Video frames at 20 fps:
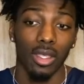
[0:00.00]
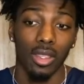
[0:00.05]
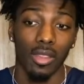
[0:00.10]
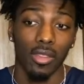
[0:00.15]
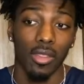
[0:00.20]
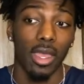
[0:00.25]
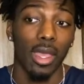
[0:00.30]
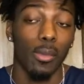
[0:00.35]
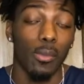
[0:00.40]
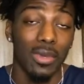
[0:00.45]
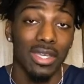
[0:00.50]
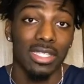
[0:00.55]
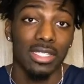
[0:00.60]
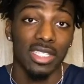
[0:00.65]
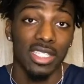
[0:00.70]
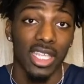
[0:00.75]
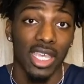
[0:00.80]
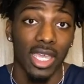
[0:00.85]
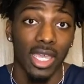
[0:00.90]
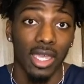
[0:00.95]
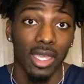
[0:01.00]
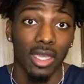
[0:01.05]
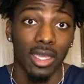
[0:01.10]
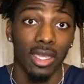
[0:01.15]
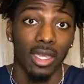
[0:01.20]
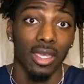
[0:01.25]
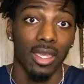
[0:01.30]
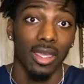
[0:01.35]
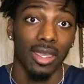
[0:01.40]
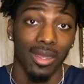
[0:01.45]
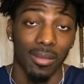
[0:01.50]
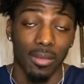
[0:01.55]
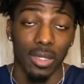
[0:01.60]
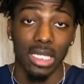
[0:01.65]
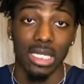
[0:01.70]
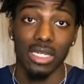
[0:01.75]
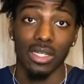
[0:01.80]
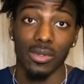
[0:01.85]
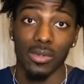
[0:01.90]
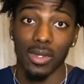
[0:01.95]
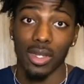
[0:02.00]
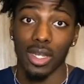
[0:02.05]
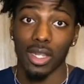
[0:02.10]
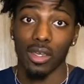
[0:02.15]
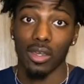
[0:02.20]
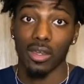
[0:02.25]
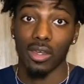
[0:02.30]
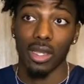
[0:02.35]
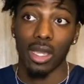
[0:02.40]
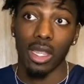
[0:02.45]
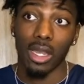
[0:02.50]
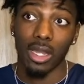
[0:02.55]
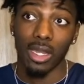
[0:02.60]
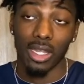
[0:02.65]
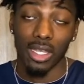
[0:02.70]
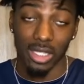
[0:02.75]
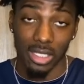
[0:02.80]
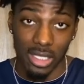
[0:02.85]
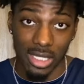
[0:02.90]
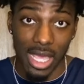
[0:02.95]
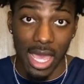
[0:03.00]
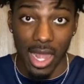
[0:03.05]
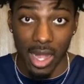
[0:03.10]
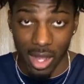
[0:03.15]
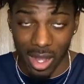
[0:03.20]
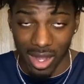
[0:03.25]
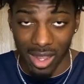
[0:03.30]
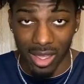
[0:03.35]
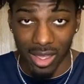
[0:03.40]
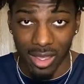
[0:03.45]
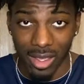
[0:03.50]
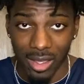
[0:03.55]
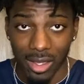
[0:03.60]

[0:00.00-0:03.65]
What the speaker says: that Wednesday and me doing it on a Saturday.